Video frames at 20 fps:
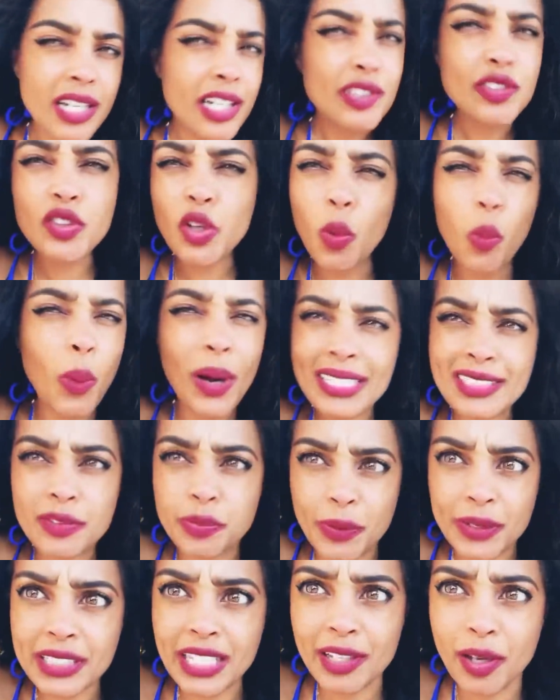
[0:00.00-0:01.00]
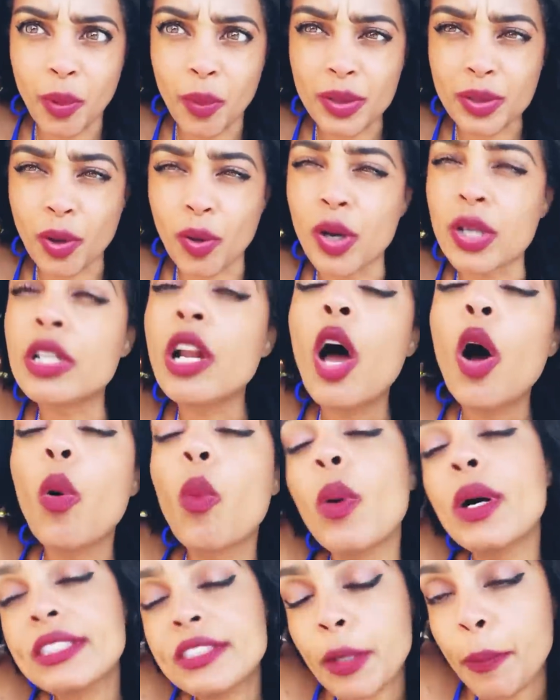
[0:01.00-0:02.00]
So what's really going on?
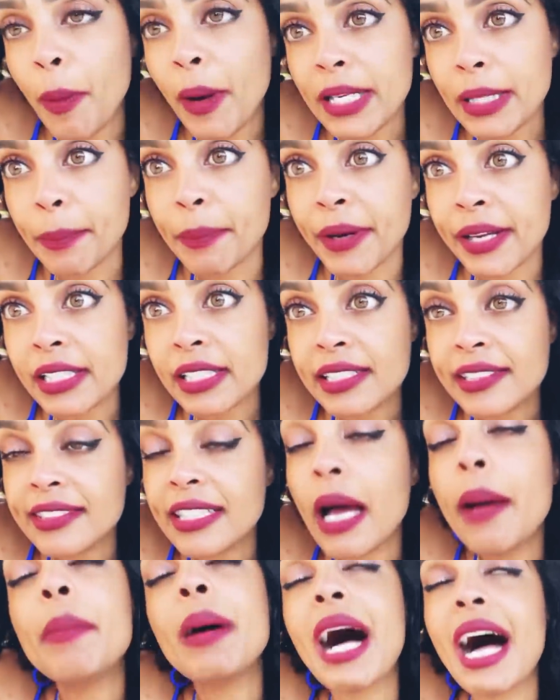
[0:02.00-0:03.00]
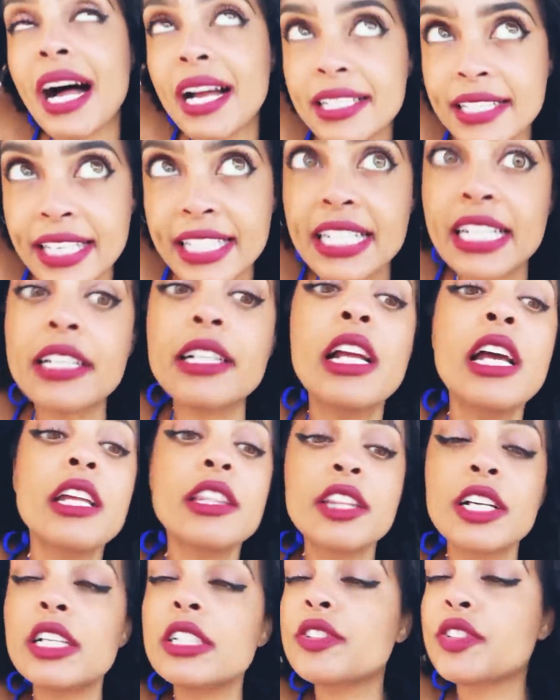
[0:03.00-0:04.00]
What's the point of bringing this up? I get it.
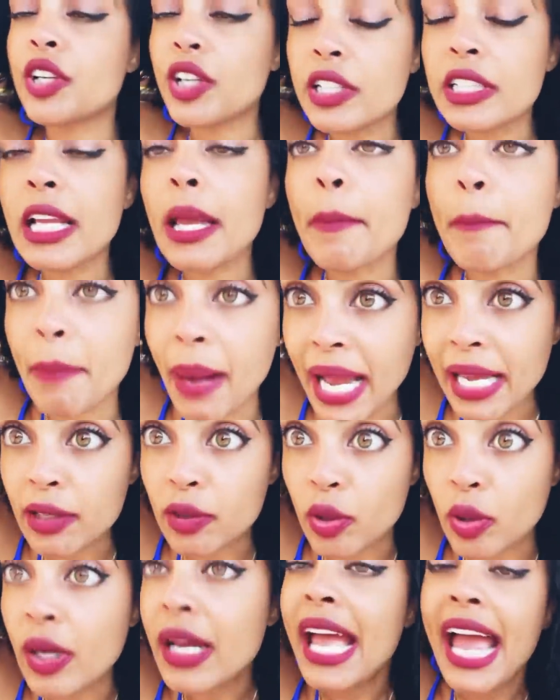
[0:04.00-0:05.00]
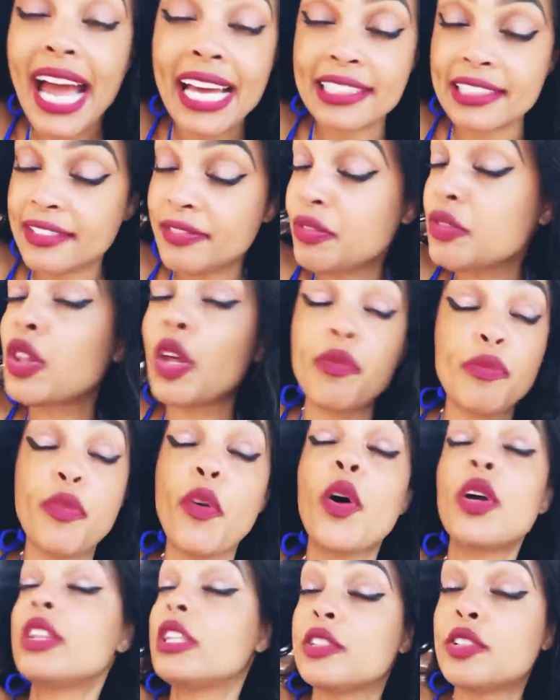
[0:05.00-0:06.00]
Their attorney Michael, and it's the
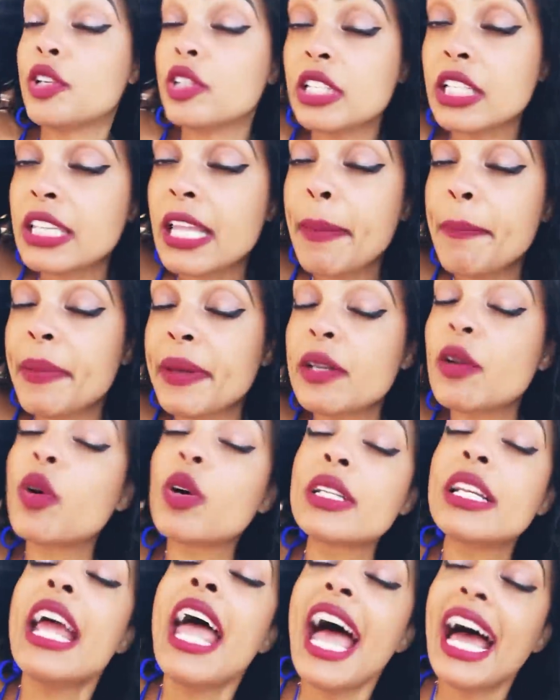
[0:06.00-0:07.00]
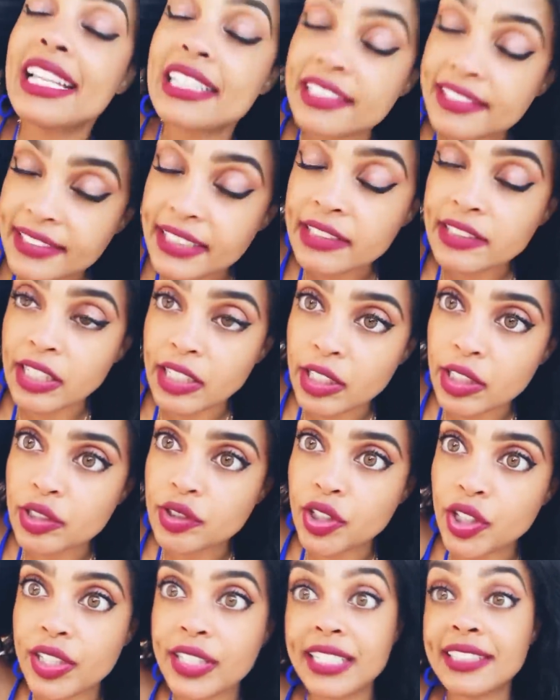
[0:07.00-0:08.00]
fourth attorney they've been on, and the six other
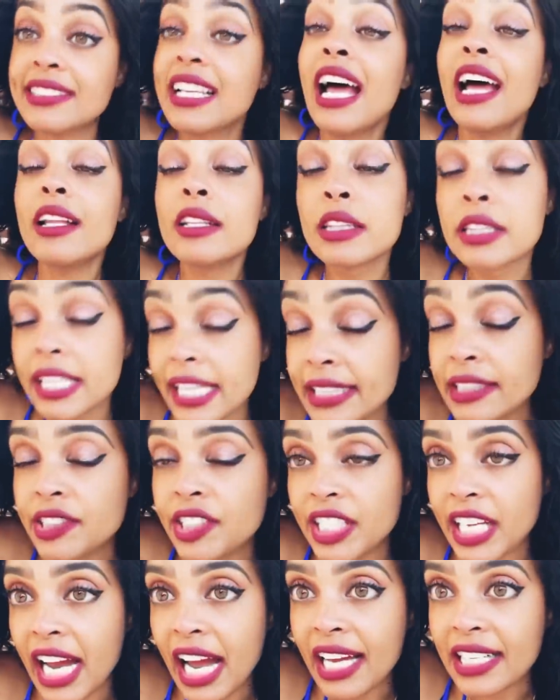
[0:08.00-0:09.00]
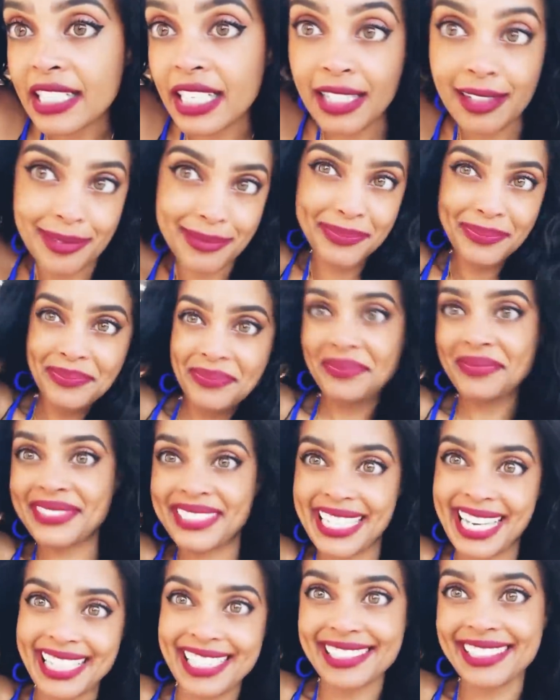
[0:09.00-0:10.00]
attorneys, Lynne Ciani.
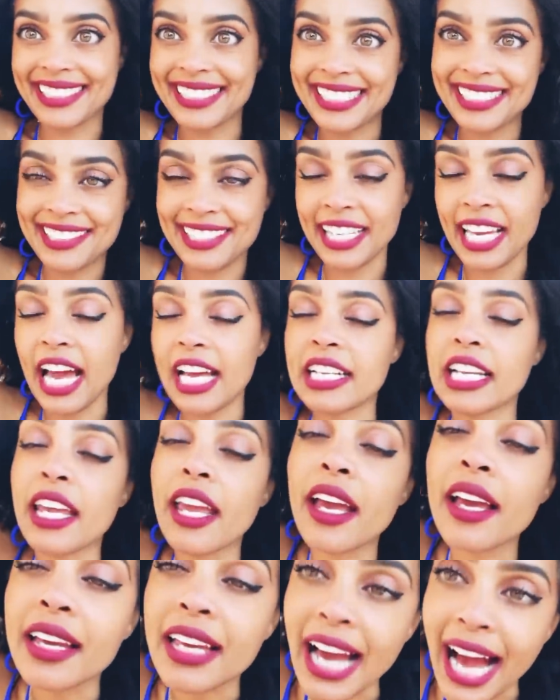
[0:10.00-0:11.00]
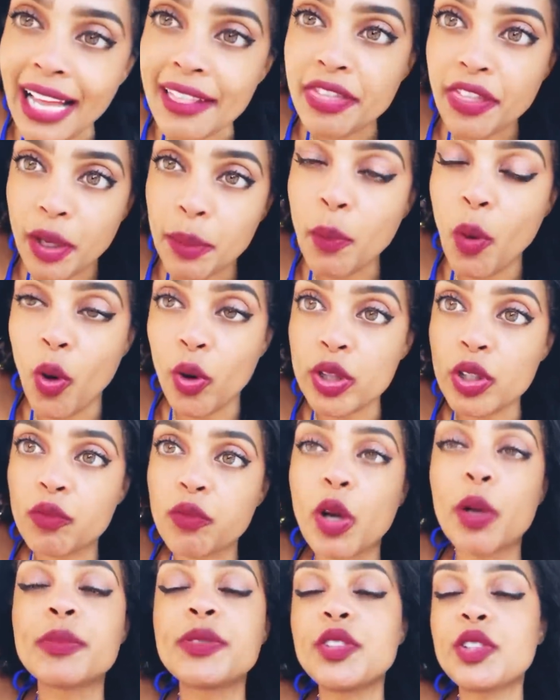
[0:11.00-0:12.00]
Shout out to Lynne Ciani. Got them on the
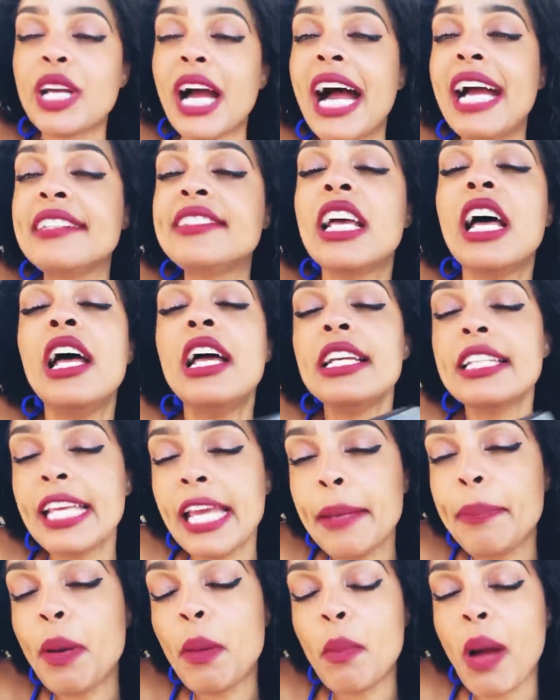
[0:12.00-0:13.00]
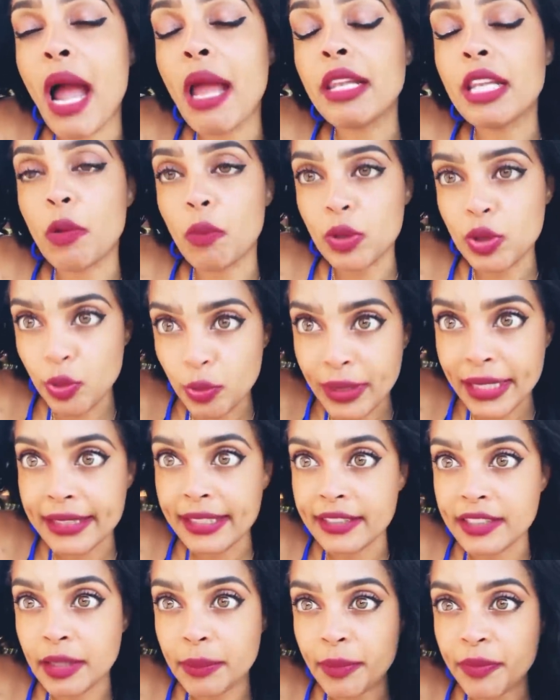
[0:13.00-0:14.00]
ropes. You guys, keep in mind that when you get
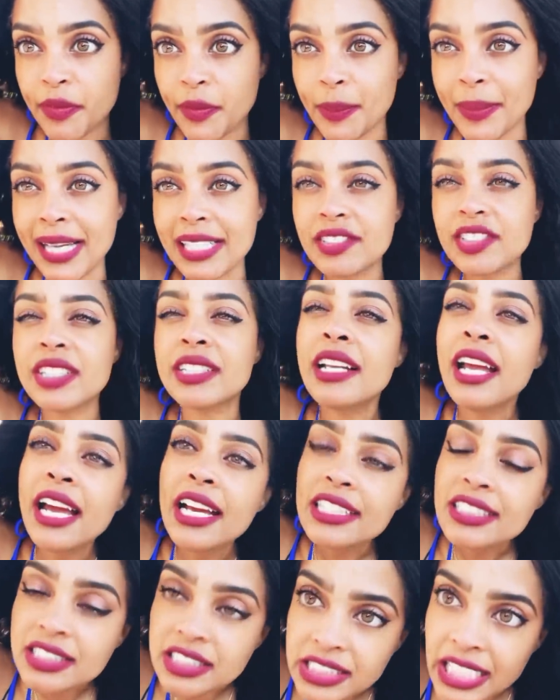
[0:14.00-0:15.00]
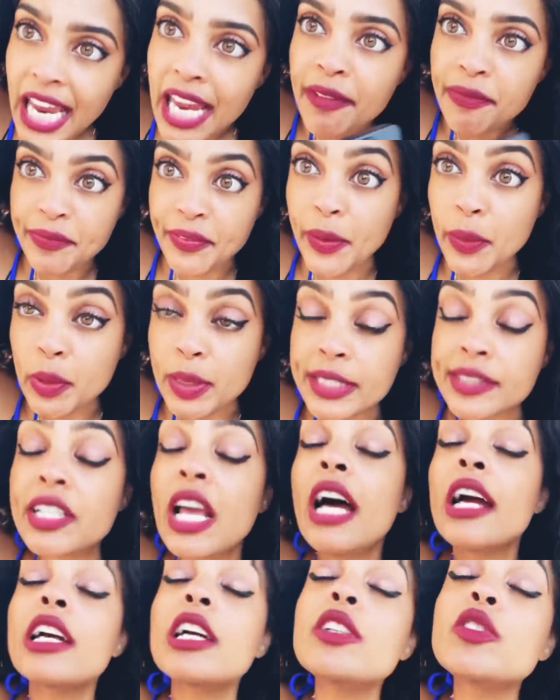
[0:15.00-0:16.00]
this information, stay focused.
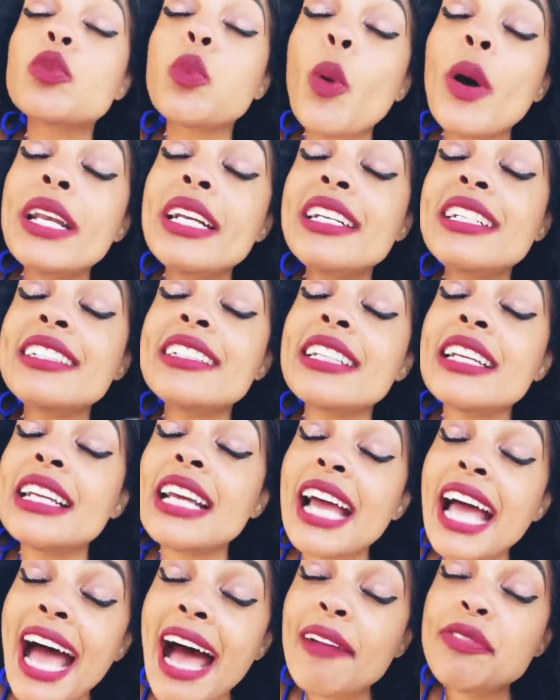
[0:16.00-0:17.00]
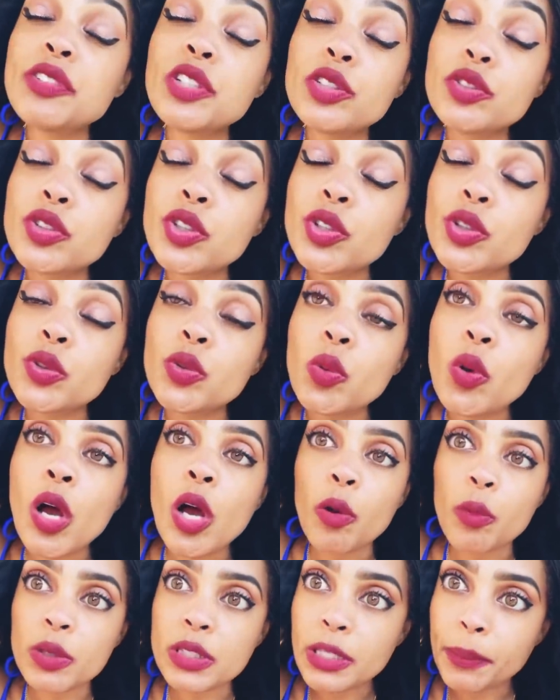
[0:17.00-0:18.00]
Because what does it have to do
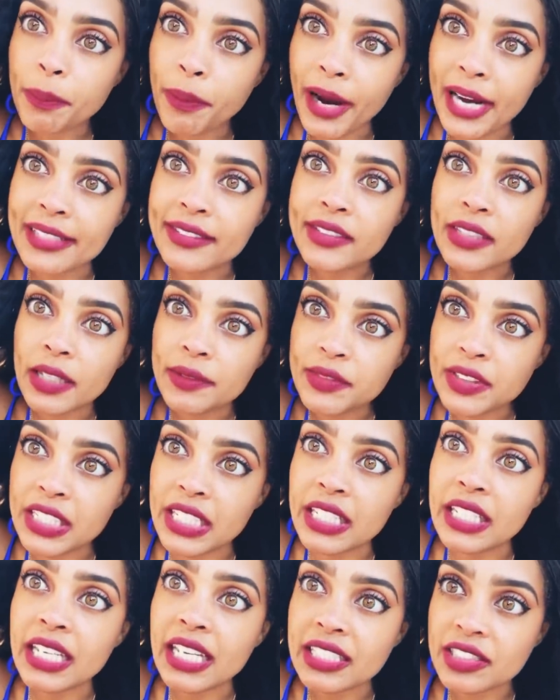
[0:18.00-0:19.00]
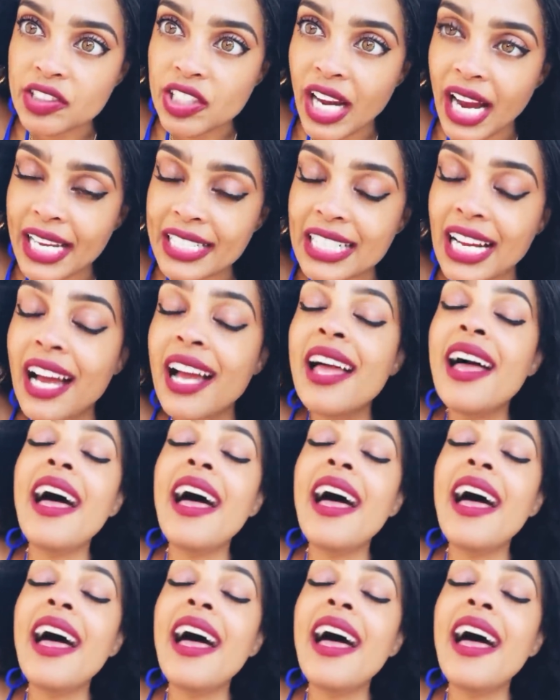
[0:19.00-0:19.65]
with the price of tea in China?